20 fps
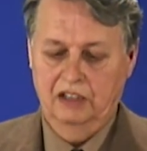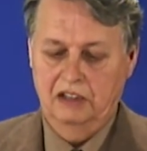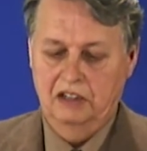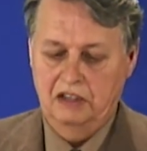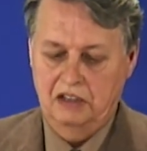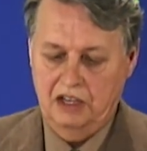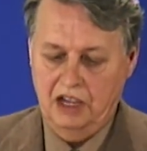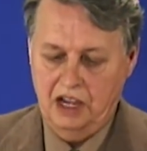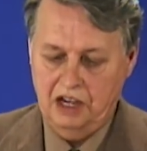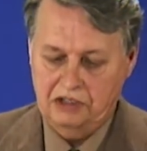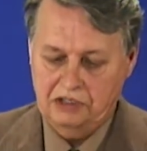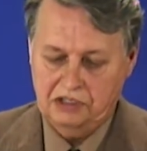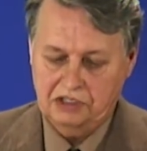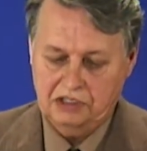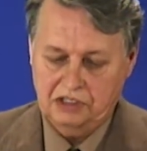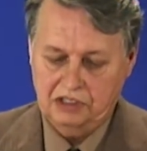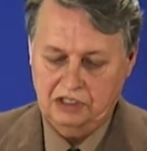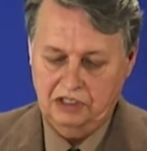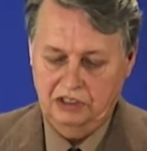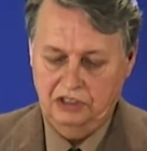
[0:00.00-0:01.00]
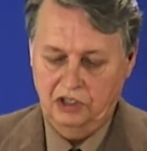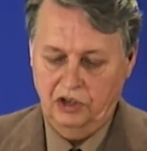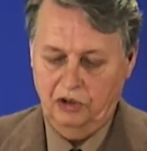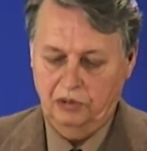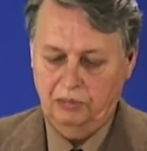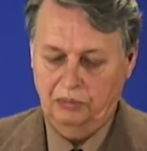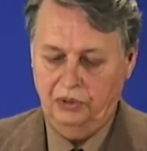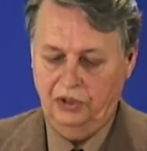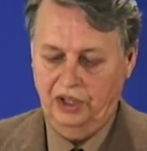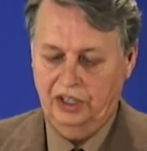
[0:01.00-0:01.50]
Yeats'
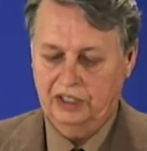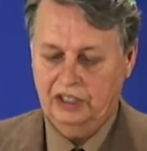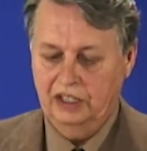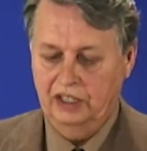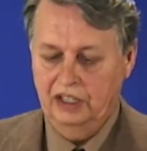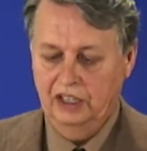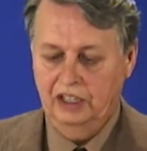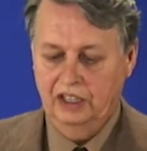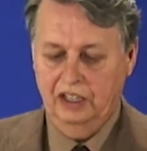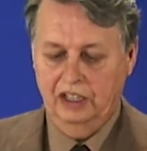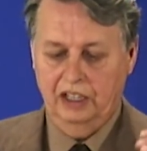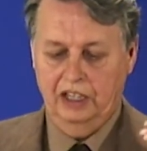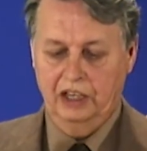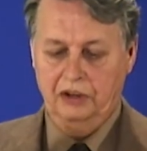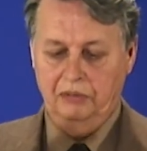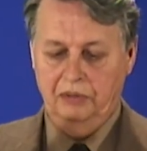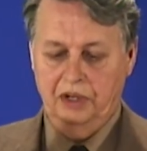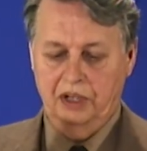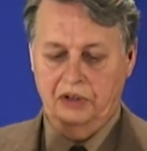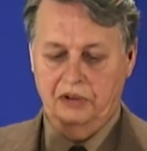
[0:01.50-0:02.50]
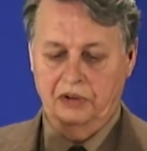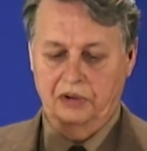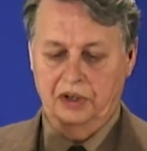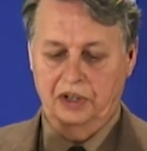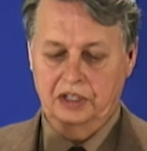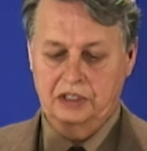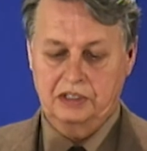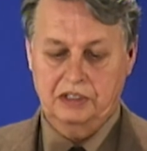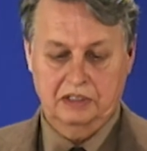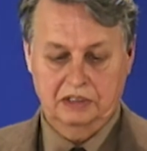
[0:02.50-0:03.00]
notebook, it
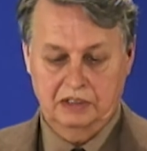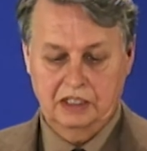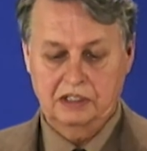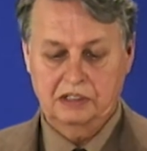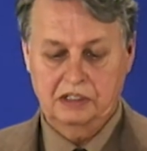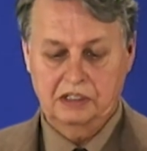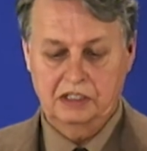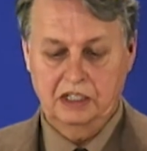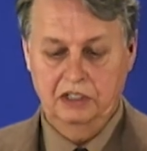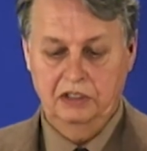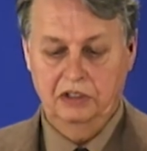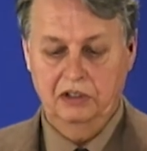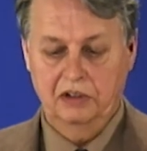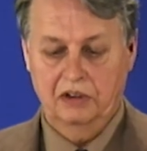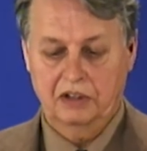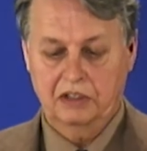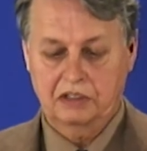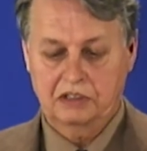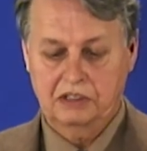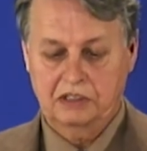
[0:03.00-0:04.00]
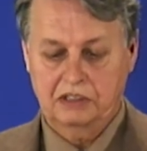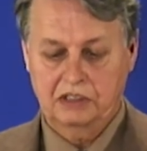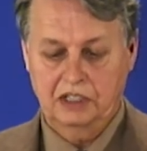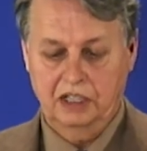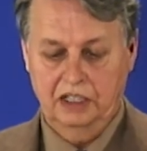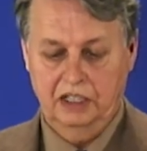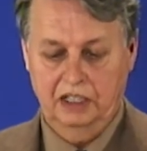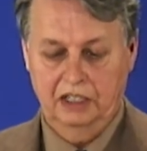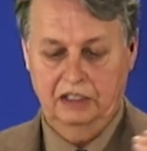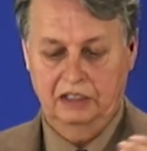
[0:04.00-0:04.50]
records, this is in New York
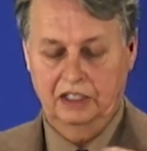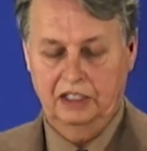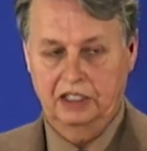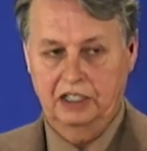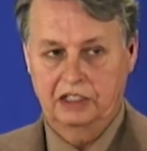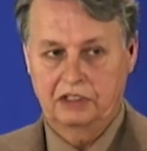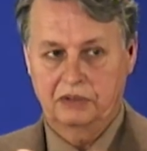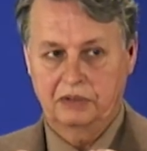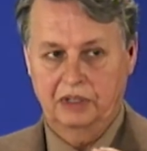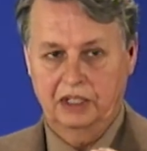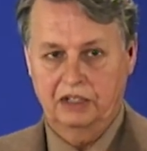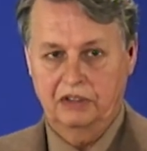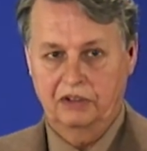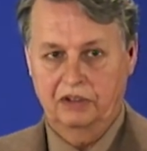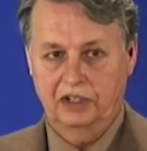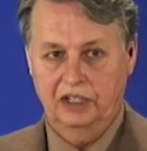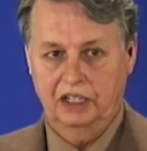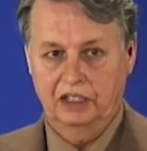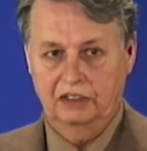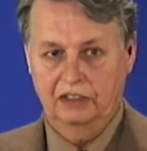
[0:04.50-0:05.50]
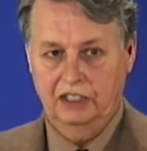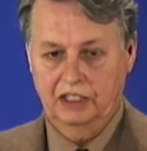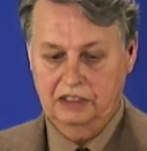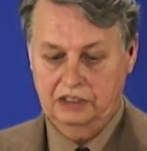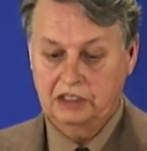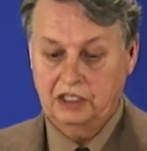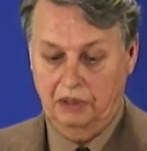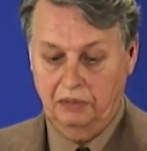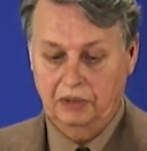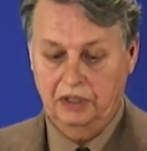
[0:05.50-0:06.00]
City that he's recording
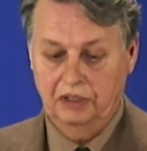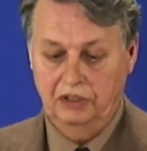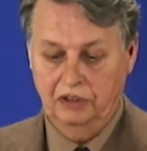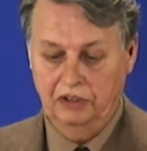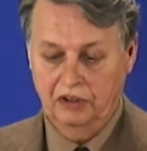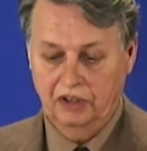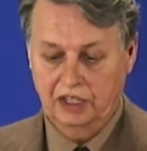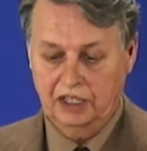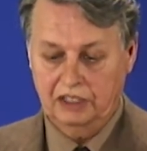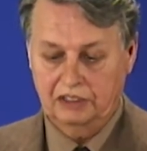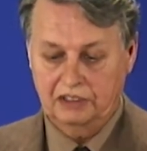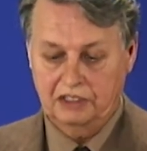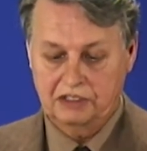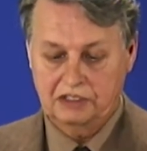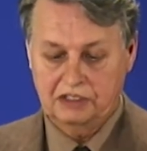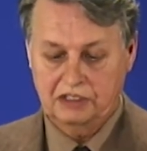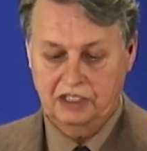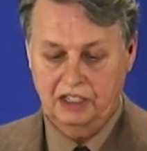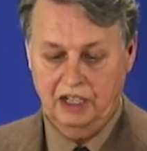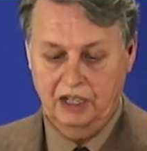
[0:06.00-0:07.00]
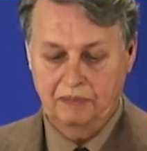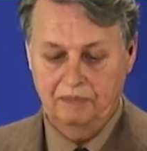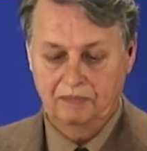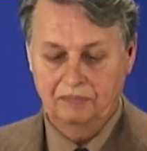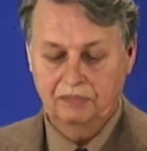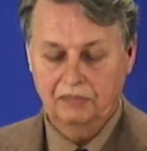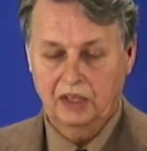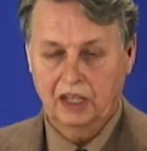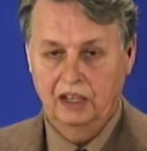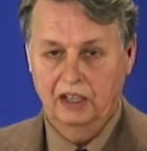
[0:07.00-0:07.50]
this. They were in New York at this time.
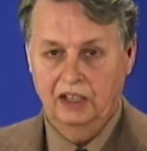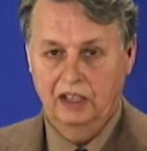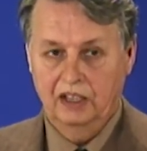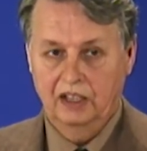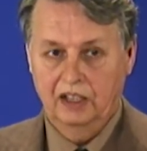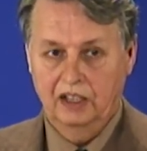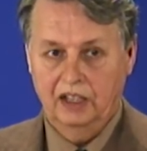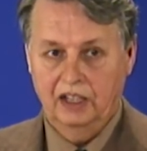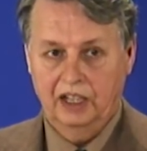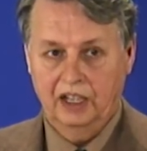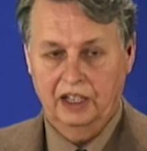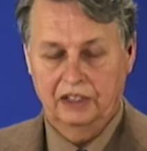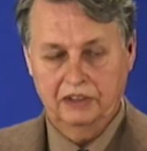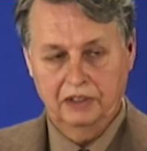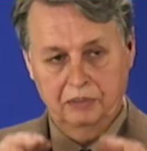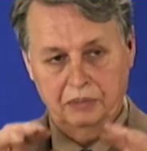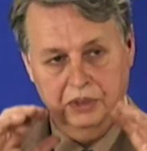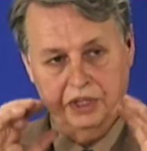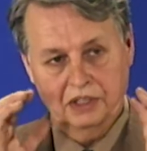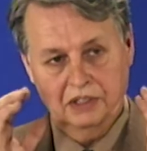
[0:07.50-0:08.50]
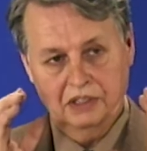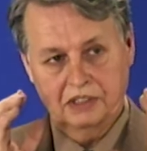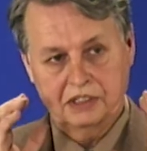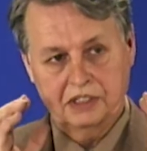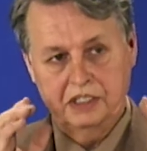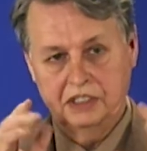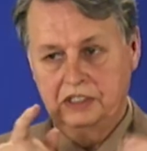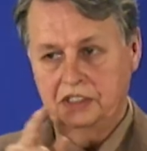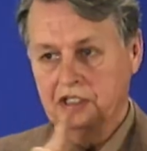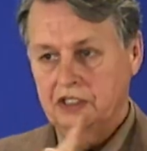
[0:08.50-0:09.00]
And the
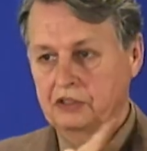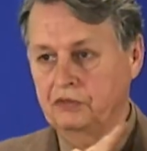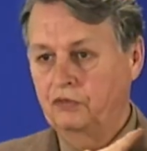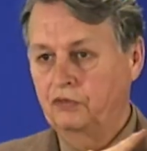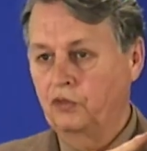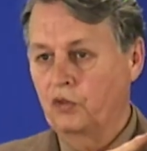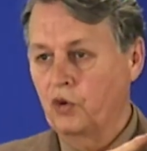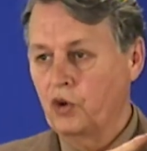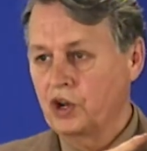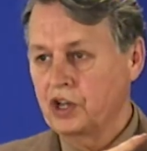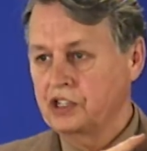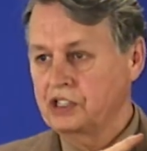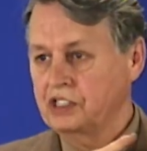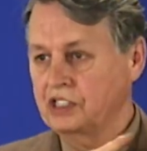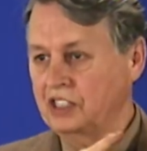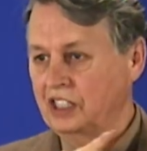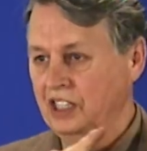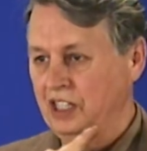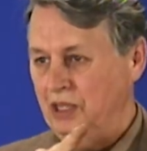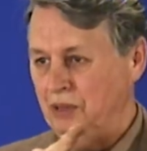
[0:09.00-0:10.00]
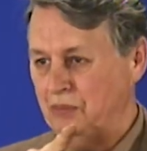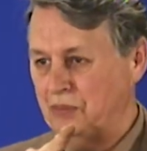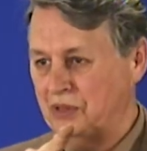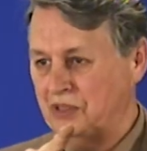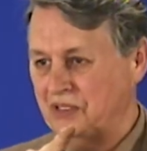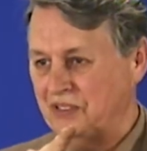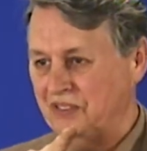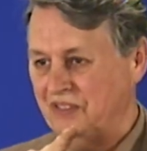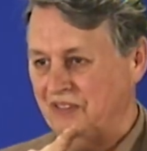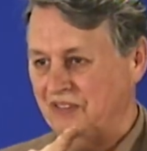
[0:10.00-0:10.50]
parentheses is 4 sleeps.